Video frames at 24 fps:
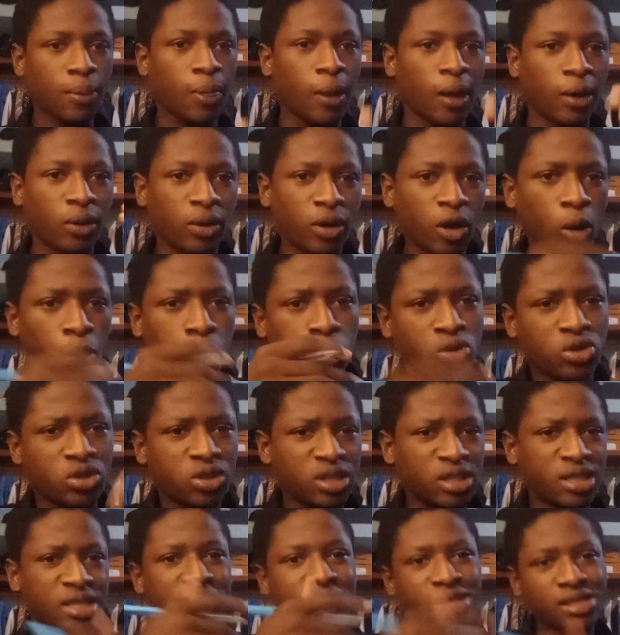Another
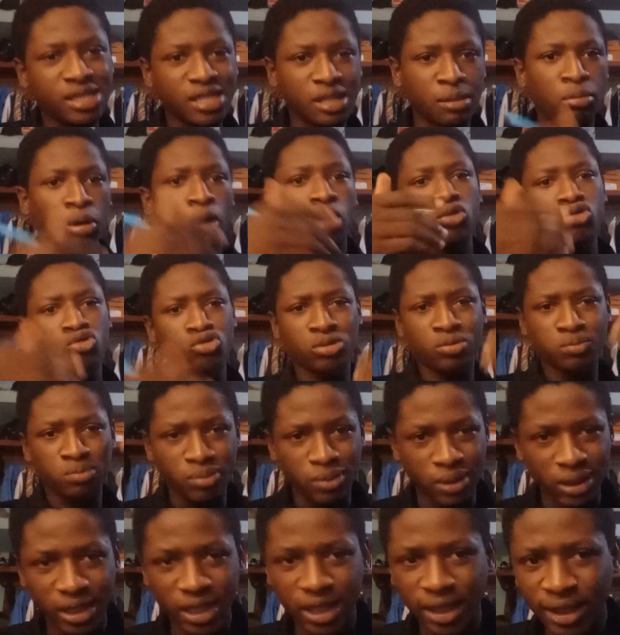opportunity is about to
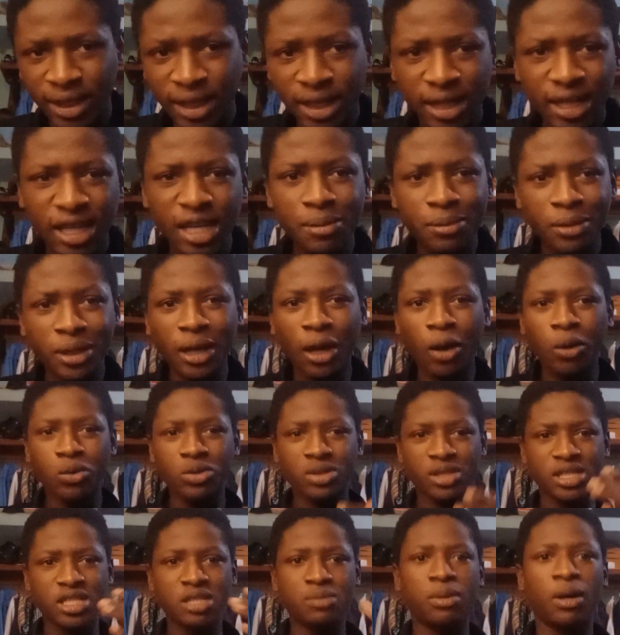begin. Let me now
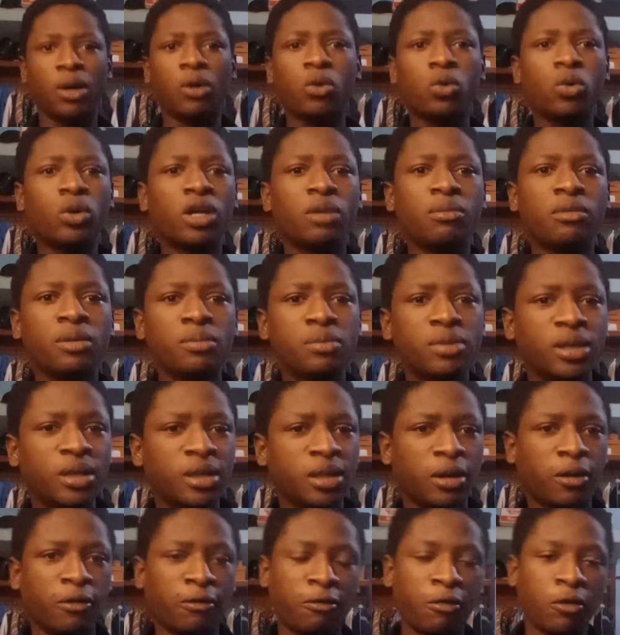sit back. Maybe
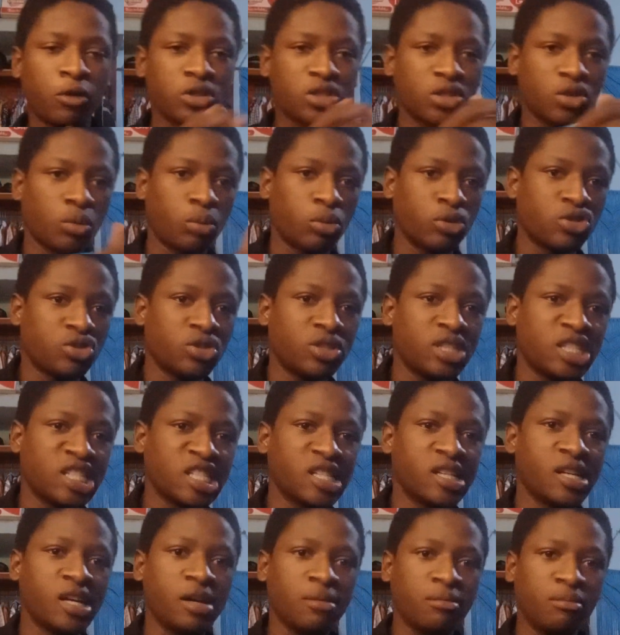in the first
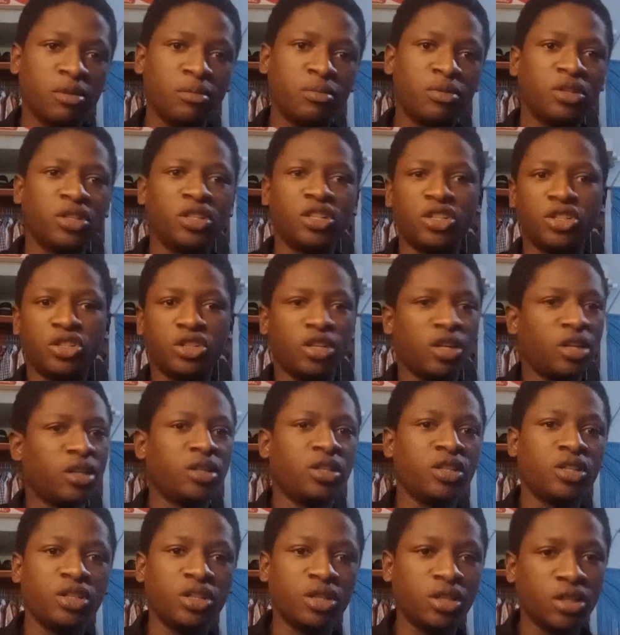opportunity, maybe in
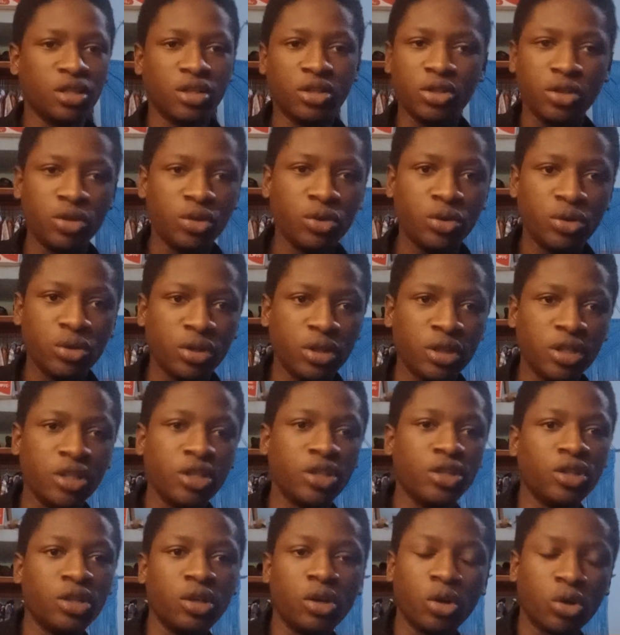
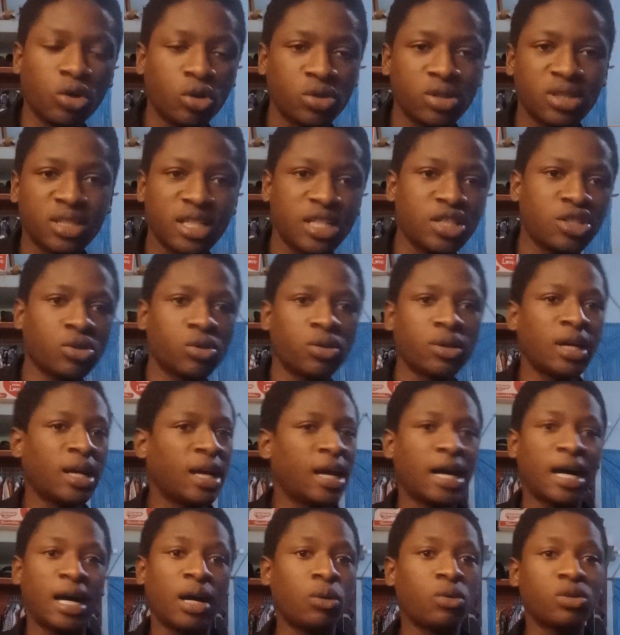the London session,
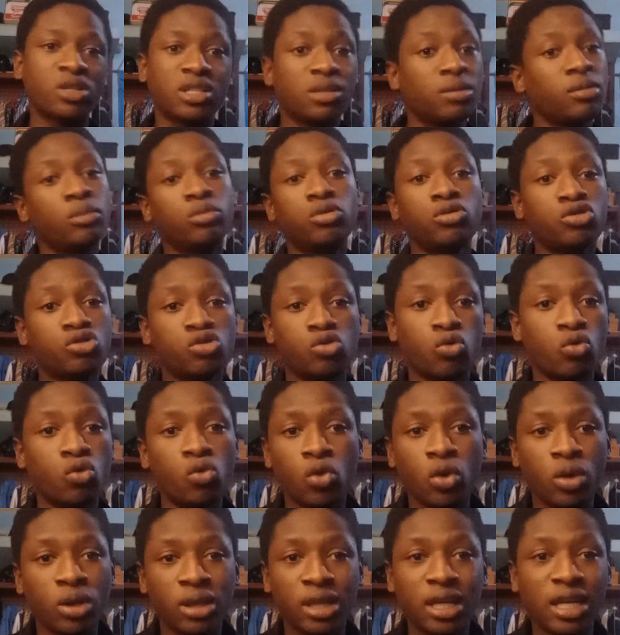I wasn't able to
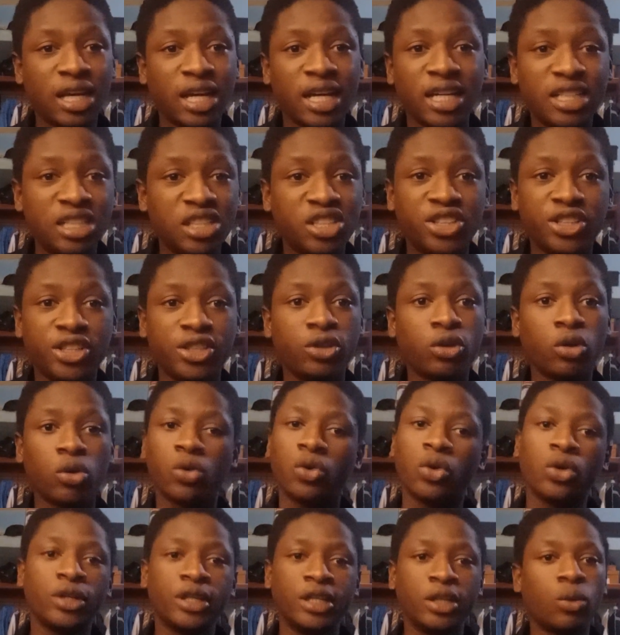take any trade, or
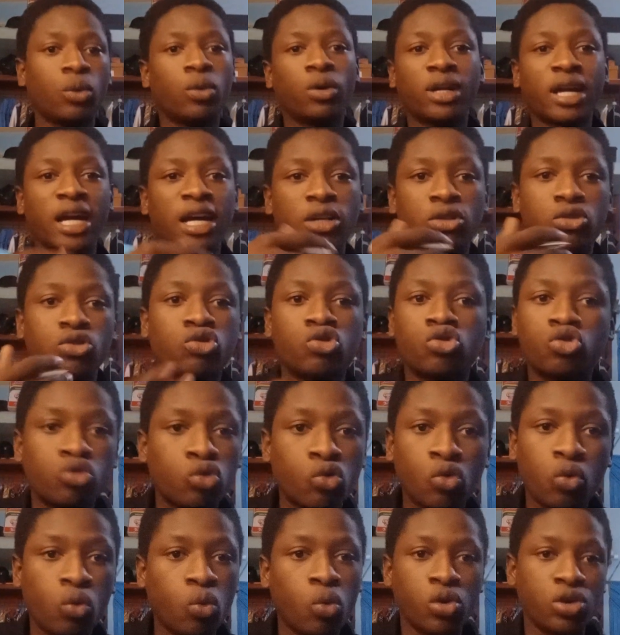the one I
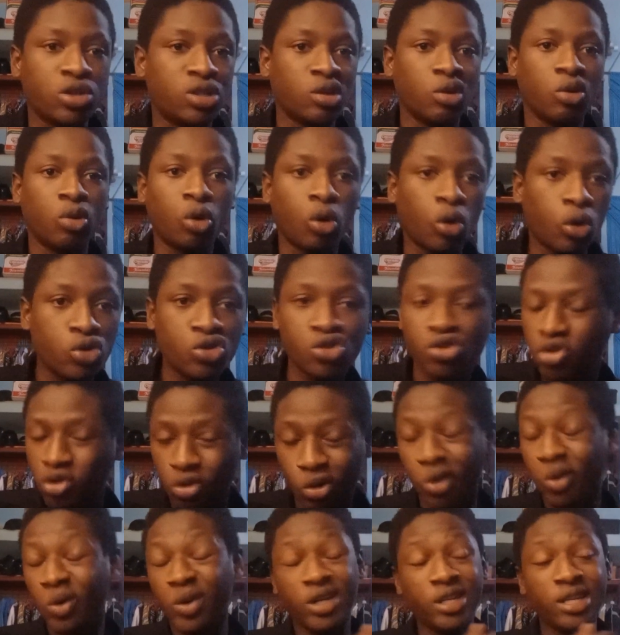took was a loss,
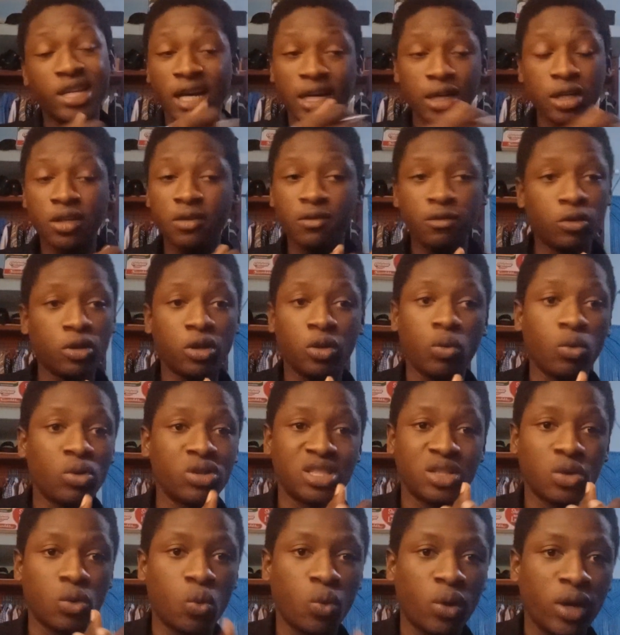or even it
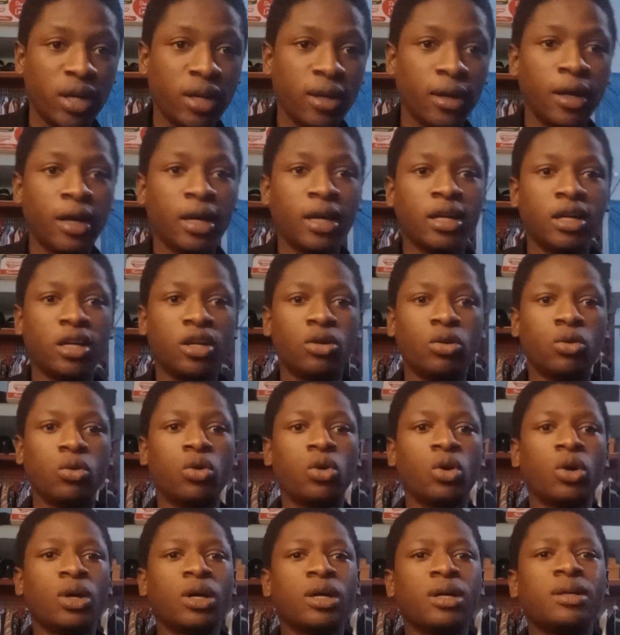was a win.
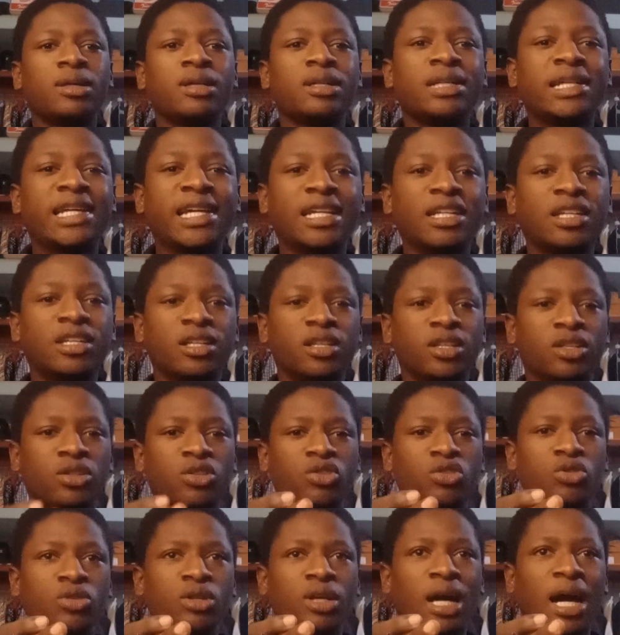Then
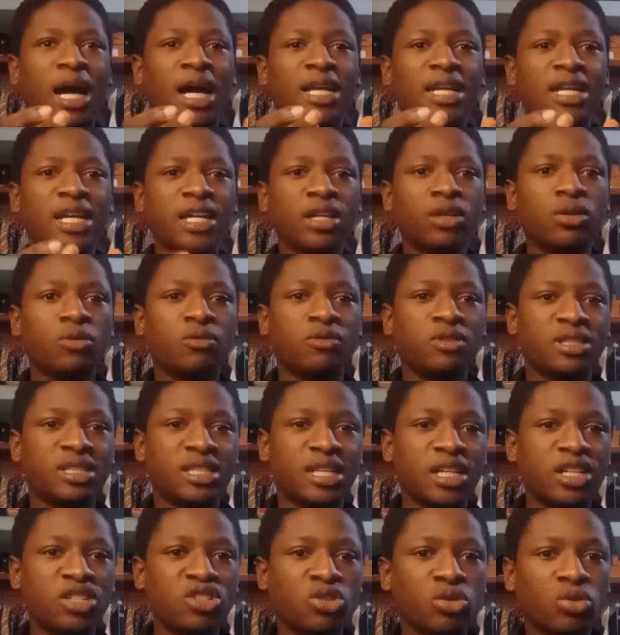at the end of the
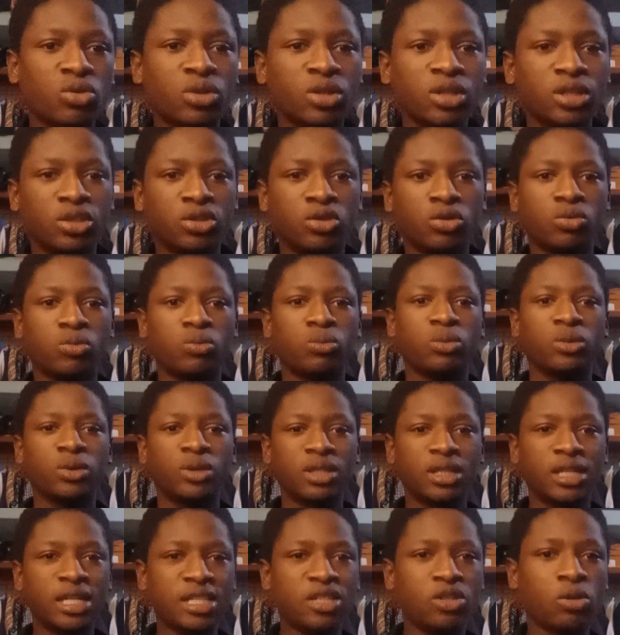section, you
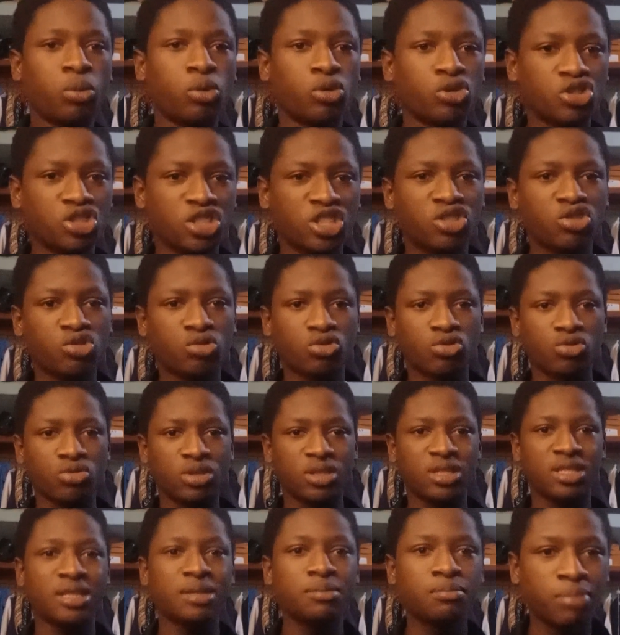get the opportunity to
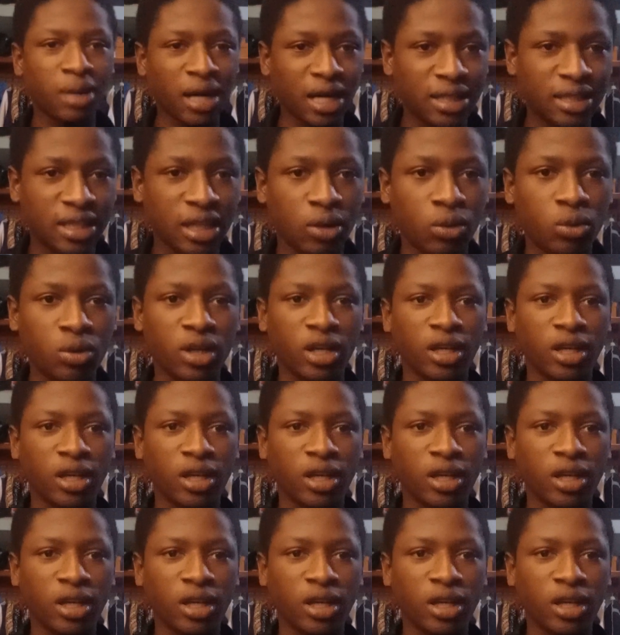sit back down.